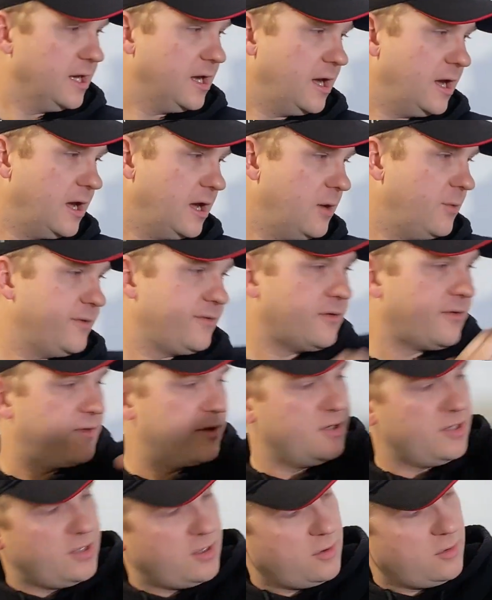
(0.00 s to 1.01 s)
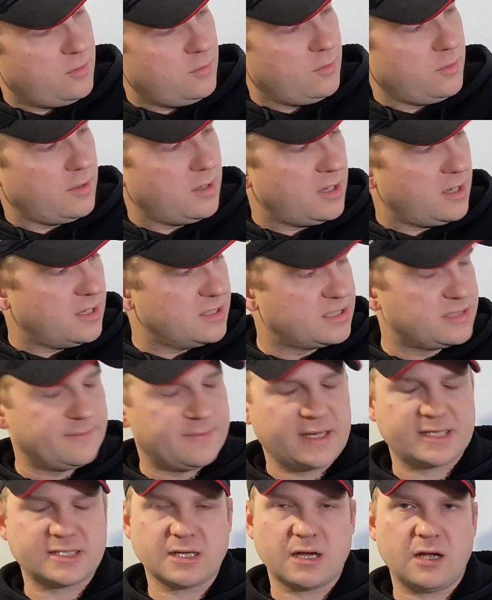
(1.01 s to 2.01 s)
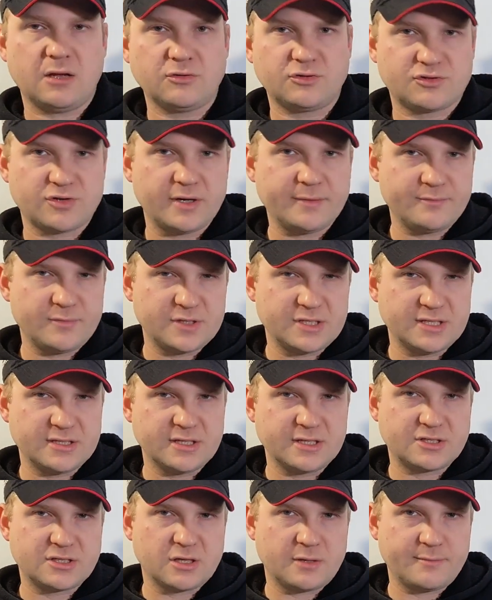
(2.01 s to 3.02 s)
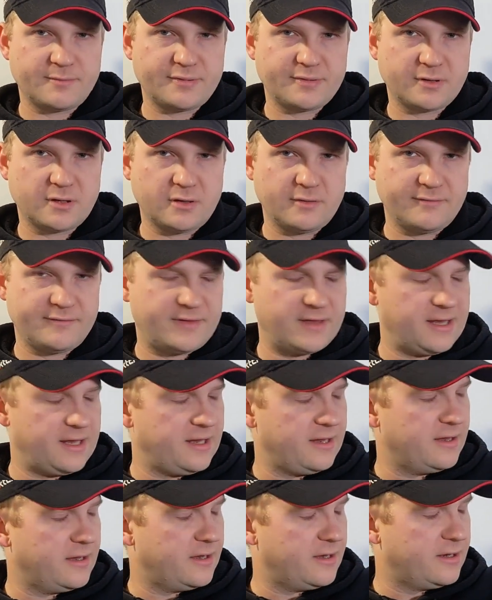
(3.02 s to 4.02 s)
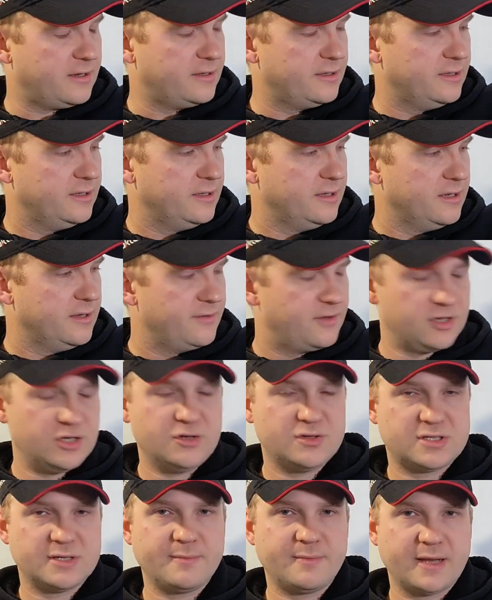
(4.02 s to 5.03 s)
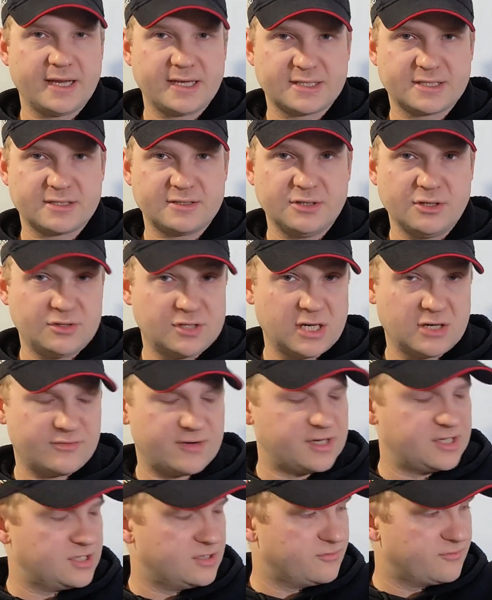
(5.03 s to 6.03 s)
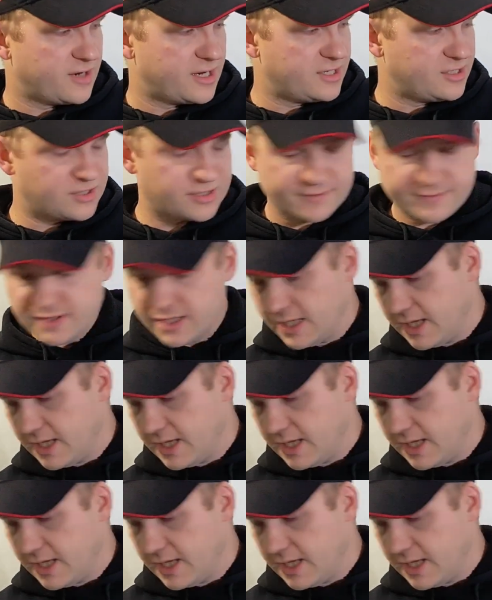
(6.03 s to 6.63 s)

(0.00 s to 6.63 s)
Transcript: We've got the new Simplex Ultra, which is the top of the new Simplex new generation range.